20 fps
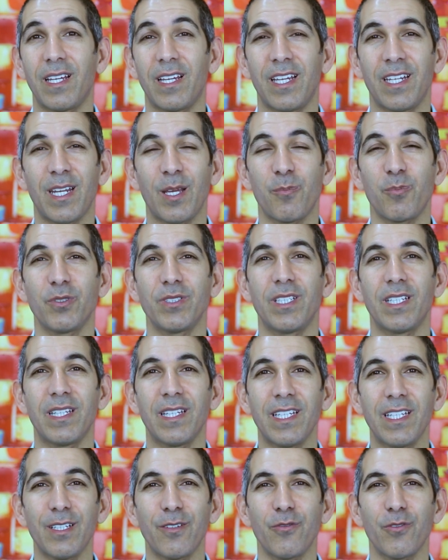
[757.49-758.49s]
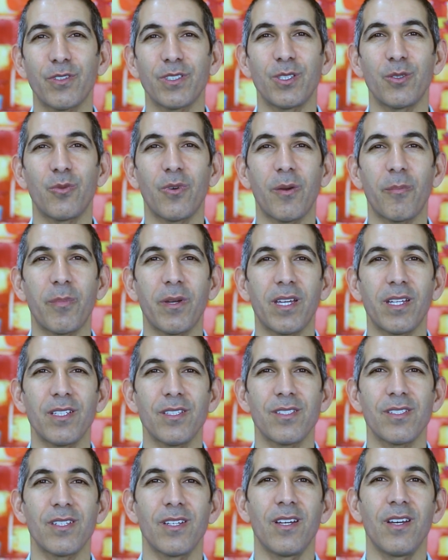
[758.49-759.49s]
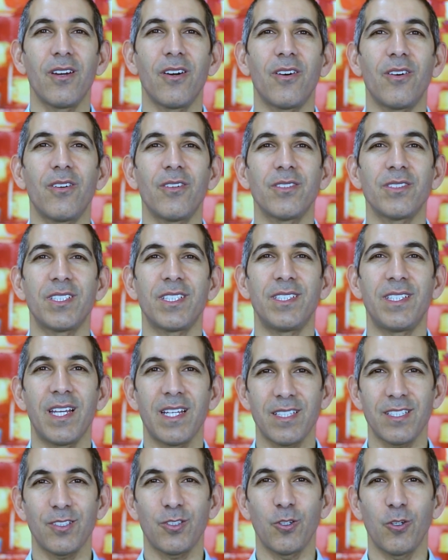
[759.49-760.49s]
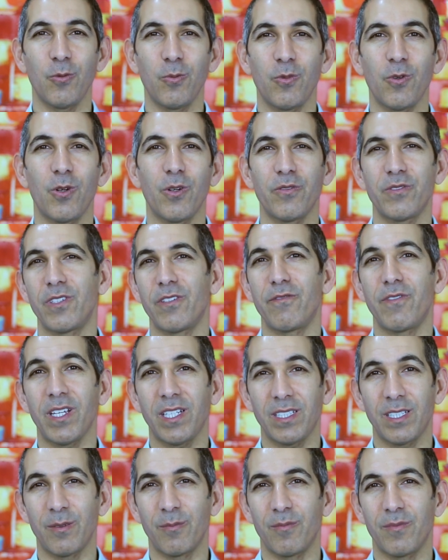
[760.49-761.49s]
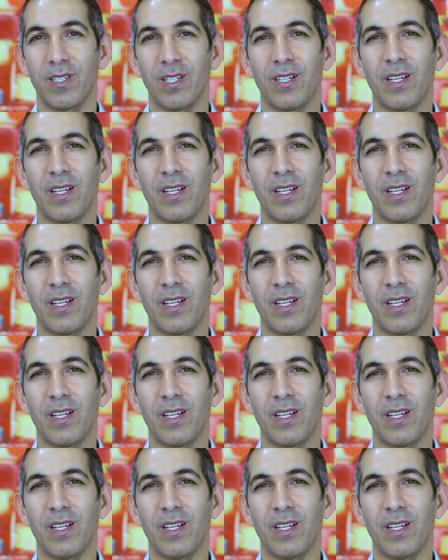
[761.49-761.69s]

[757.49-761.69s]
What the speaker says: and I put the link for the web page on the desktop of the victim.